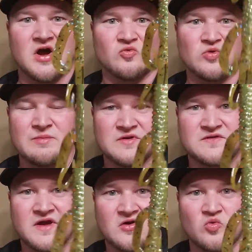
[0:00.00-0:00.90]
a ribbon
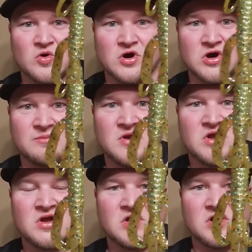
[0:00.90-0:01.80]
tail worm,
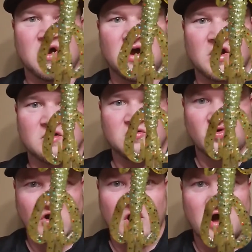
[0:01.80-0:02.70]
a
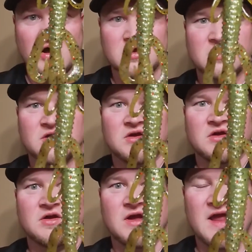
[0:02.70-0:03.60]
craw,
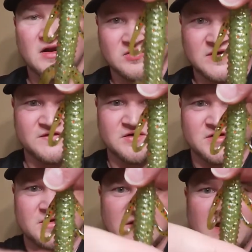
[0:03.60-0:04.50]
and a
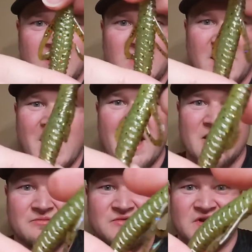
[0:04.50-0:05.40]
lizard, and I
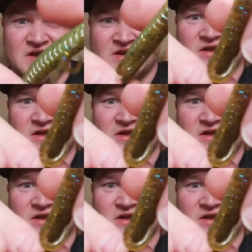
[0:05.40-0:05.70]
am digging